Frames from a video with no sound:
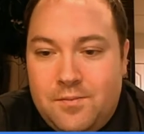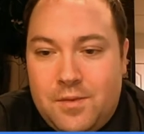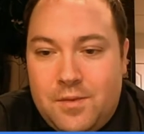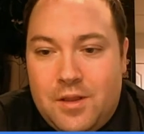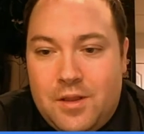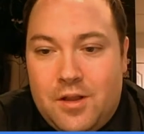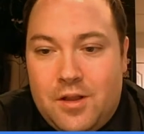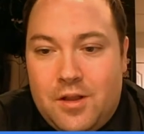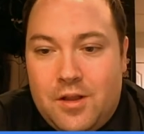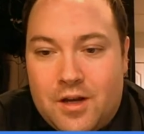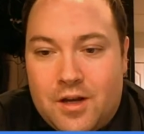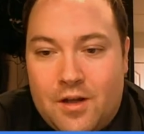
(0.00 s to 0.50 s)

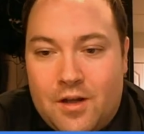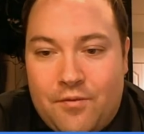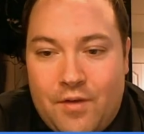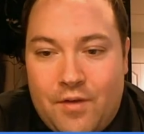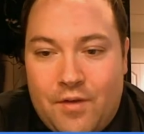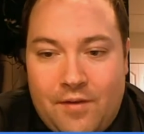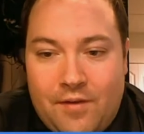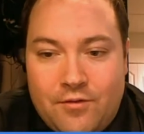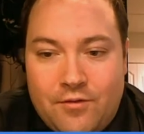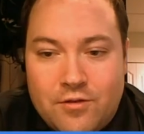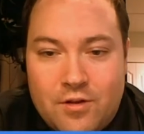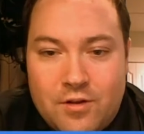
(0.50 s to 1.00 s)
long enough
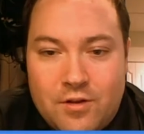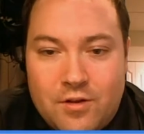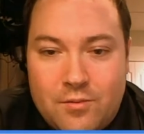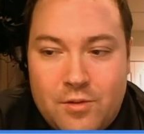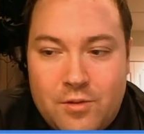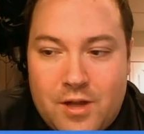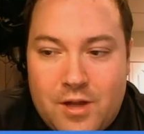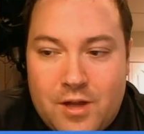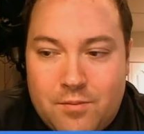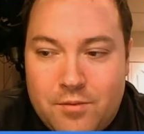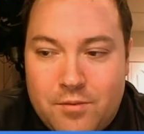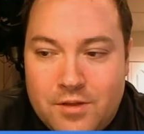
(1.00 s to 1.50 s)
after all the
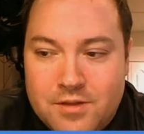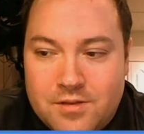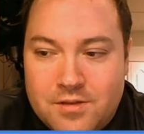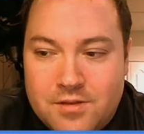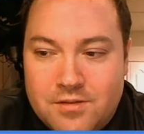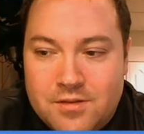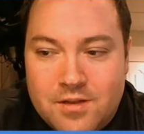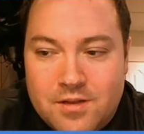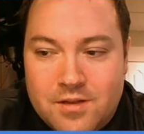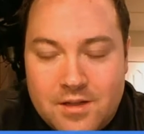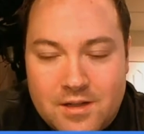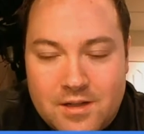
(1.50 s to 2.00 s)
blockbusters
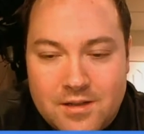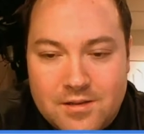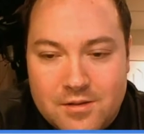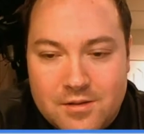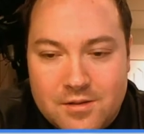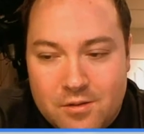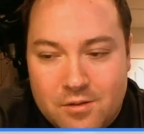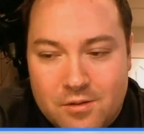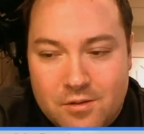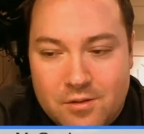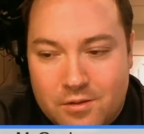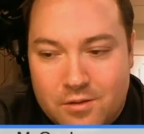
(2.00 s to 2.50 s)
that it can
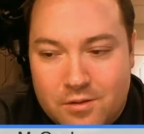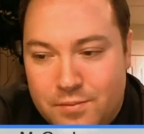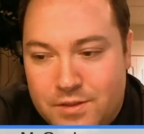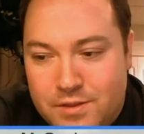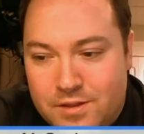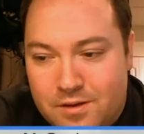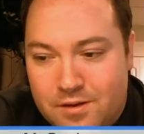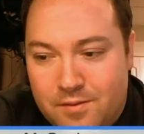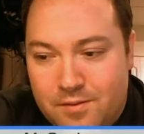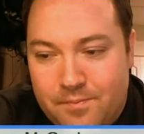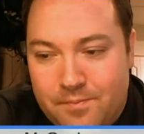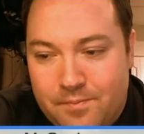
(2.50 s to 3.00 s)
soak up
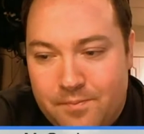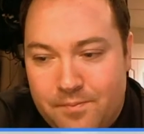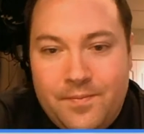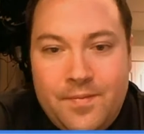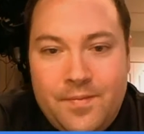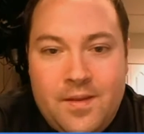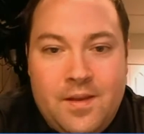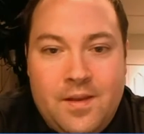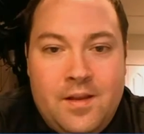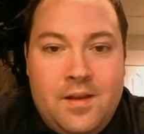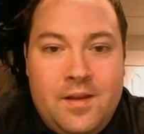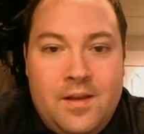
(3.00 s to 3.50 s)
some
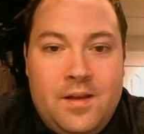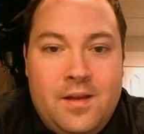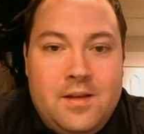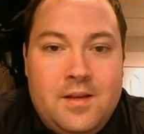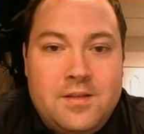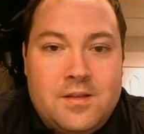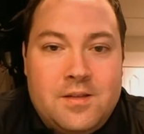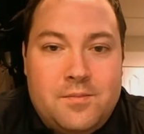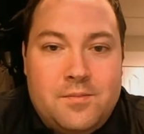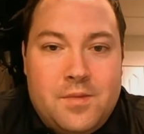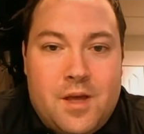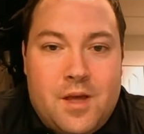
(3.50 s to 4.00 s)

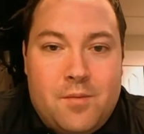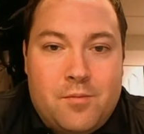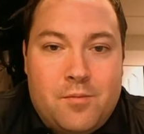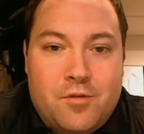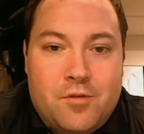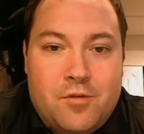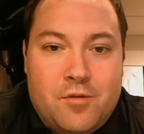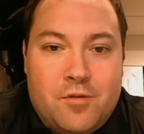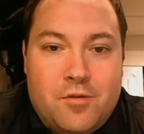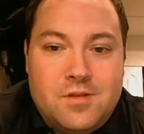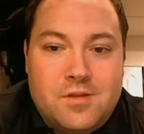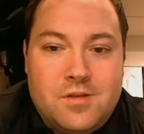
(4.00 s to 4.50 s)

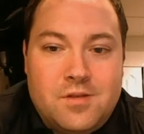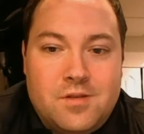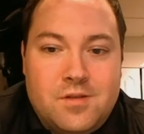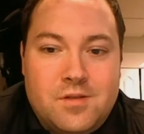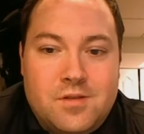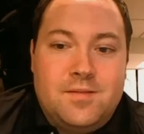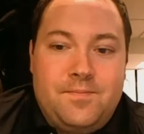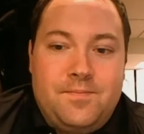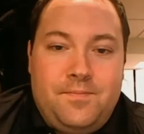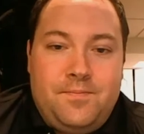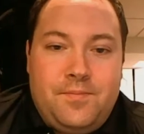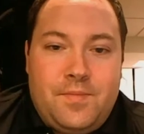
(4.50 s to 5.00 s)
numbers
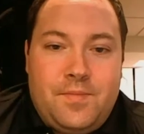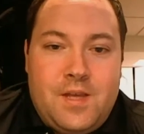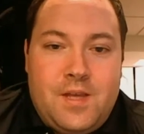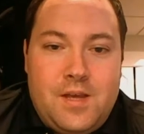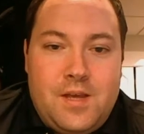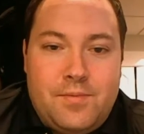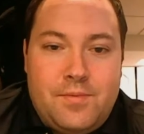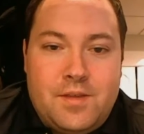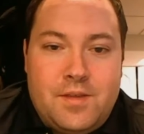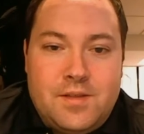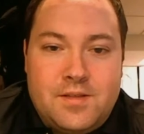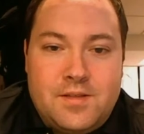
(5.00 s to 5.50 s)
and
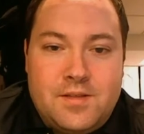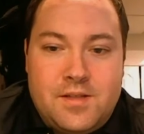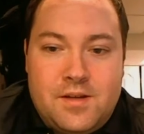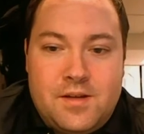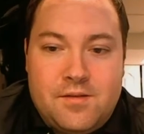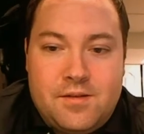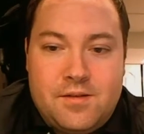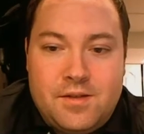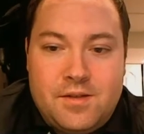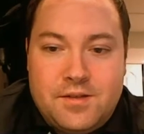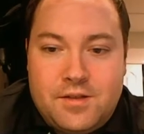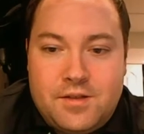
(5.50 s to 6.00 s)
keep the
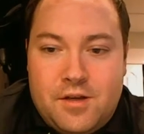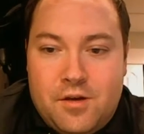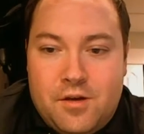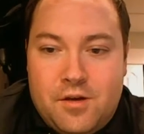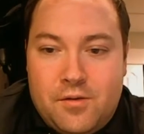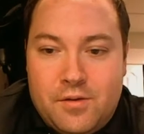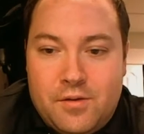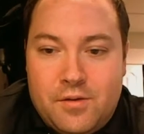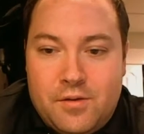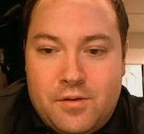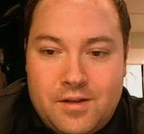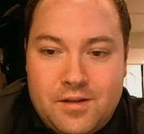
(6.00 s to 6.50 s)
series
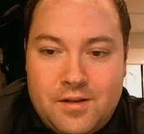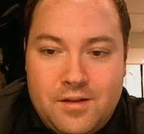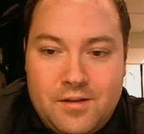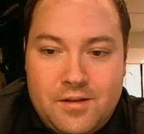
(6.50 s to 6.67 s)
going.